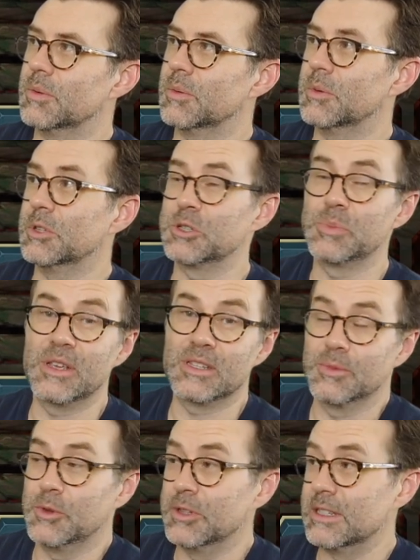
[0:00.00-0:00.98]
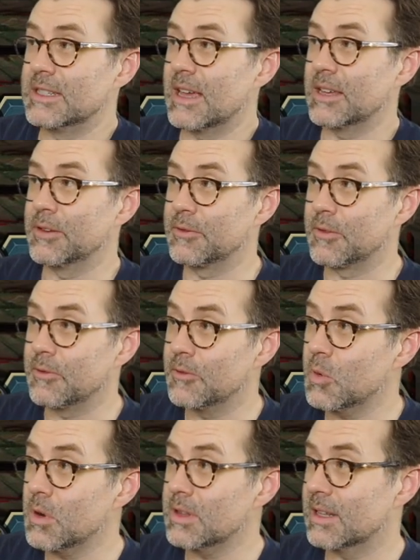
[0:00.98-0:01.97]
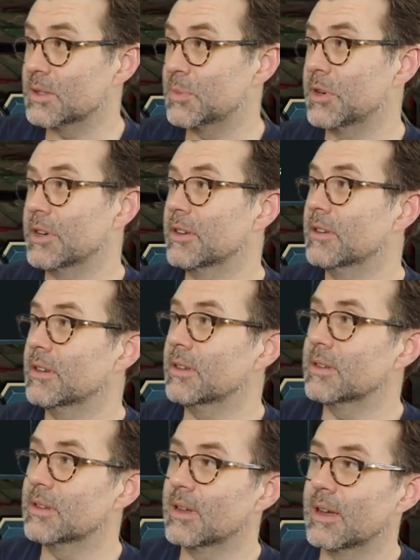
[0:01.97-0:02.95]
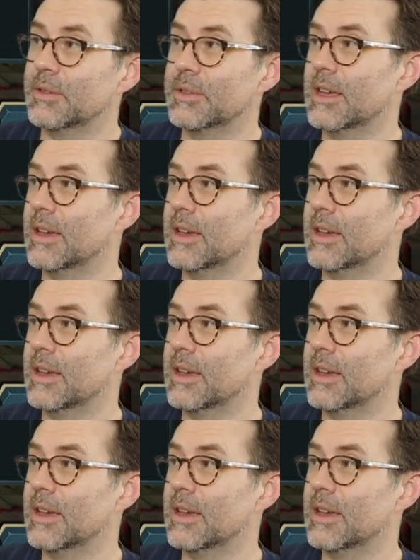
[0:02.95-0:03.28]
which makes him only attacking for 4. That's pretty good. I only